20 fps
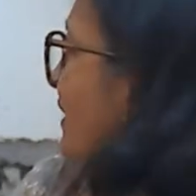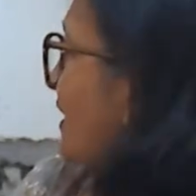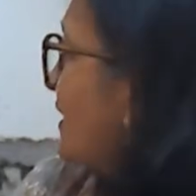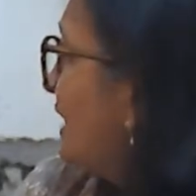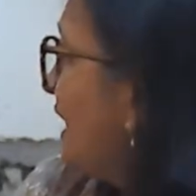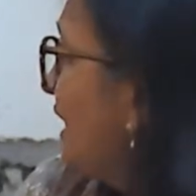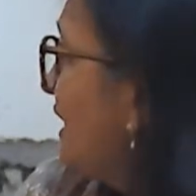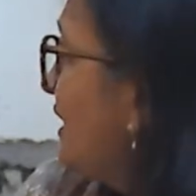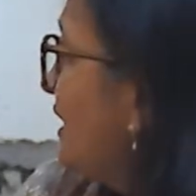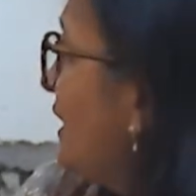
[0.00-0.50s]

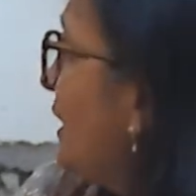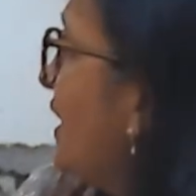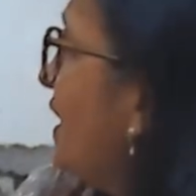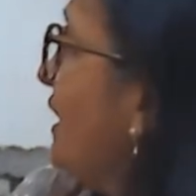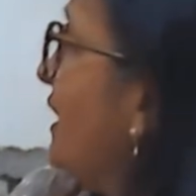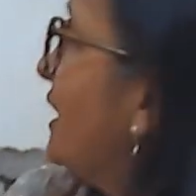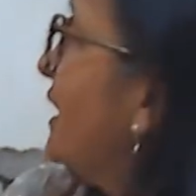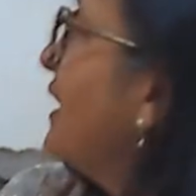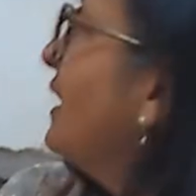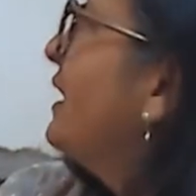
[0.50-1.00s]
Then
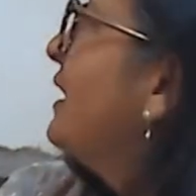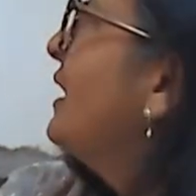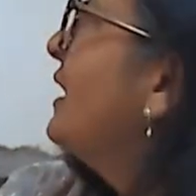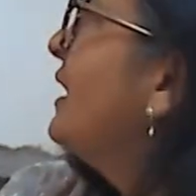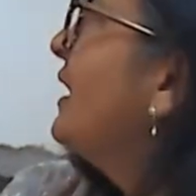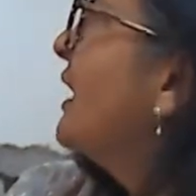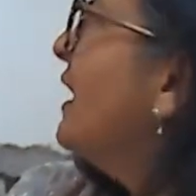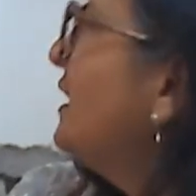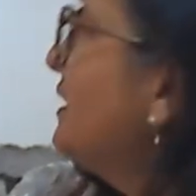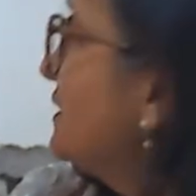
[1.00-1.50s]

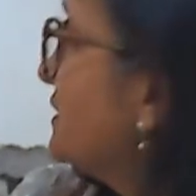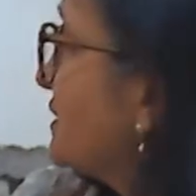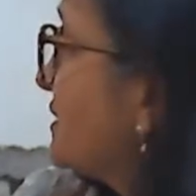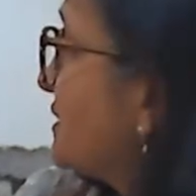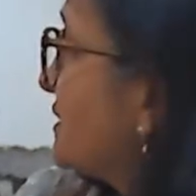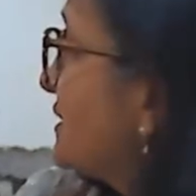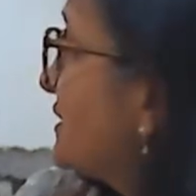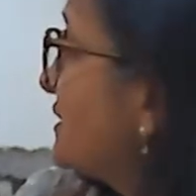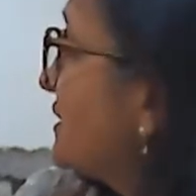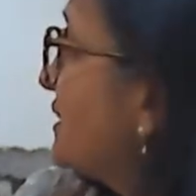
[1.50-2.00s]
hairs,
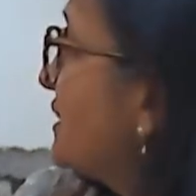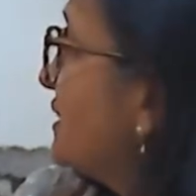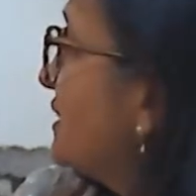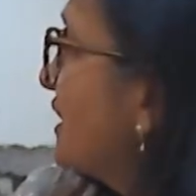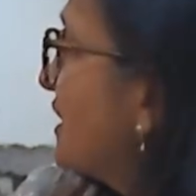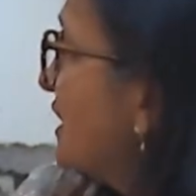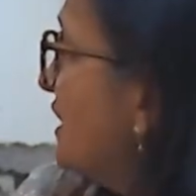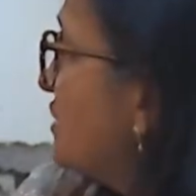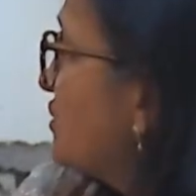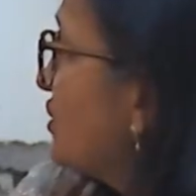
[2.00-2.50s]
the
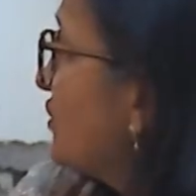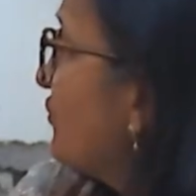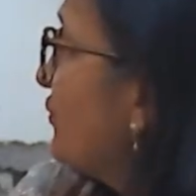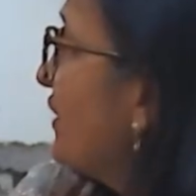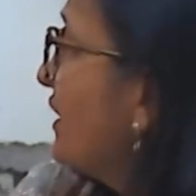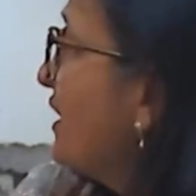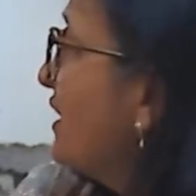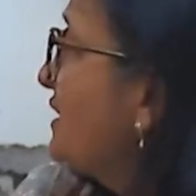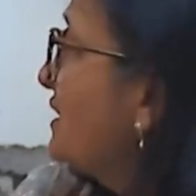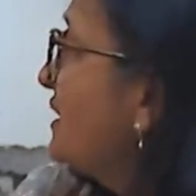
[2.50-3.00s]
thickness of
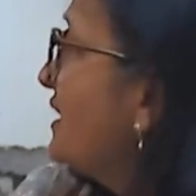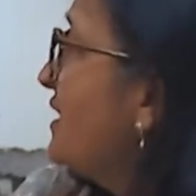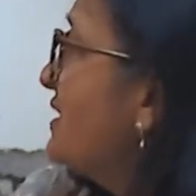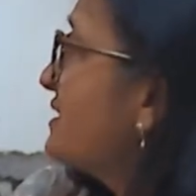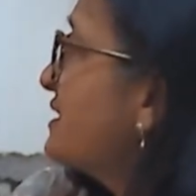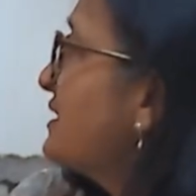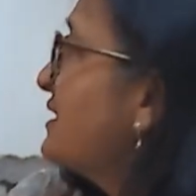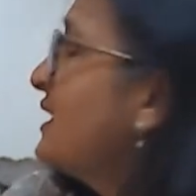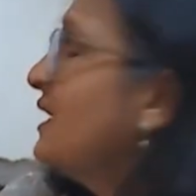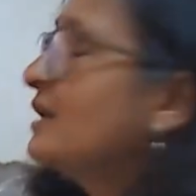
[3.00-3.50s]
hair is
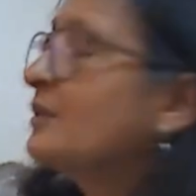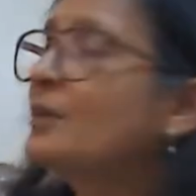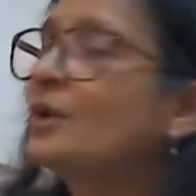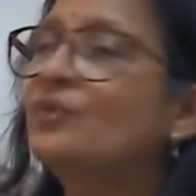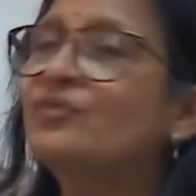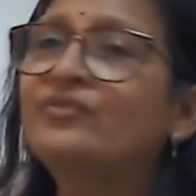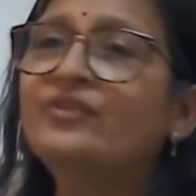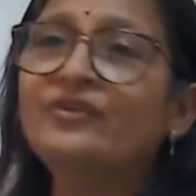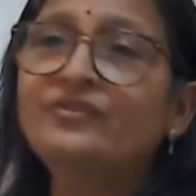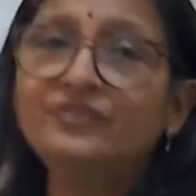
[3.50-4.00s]
near
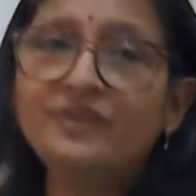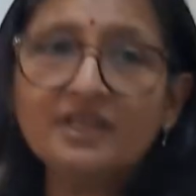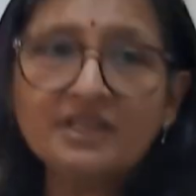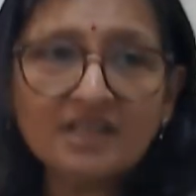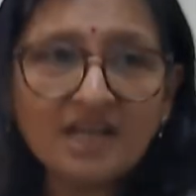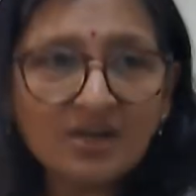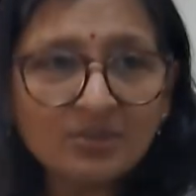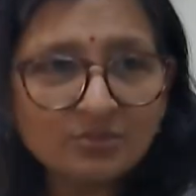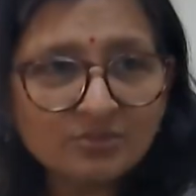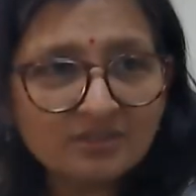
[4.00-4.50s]
about 50,000
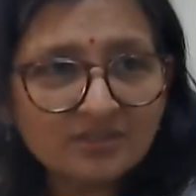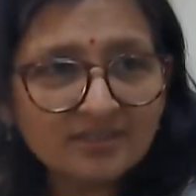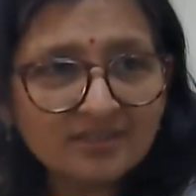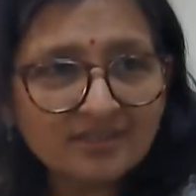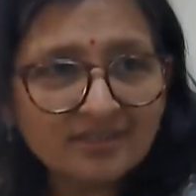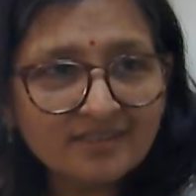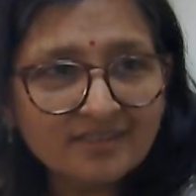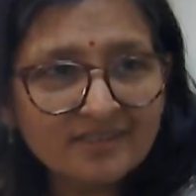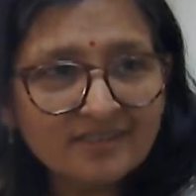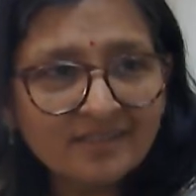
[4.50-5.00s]

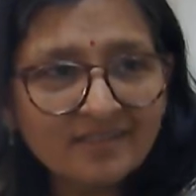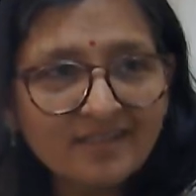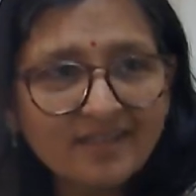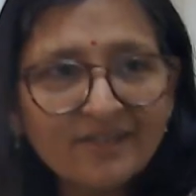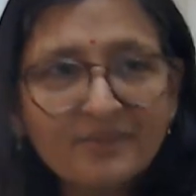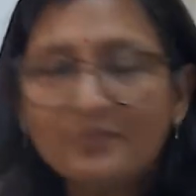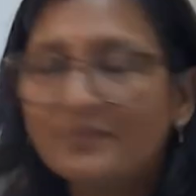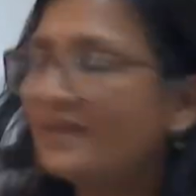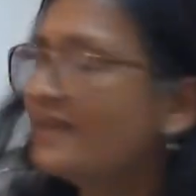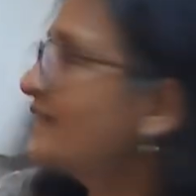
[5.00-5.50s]

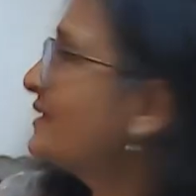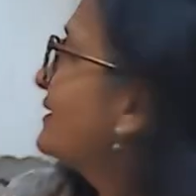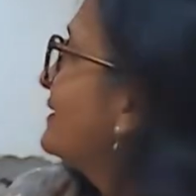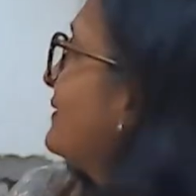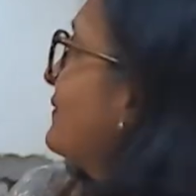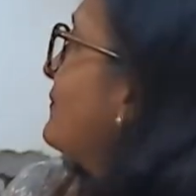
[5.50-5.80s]
nanometer.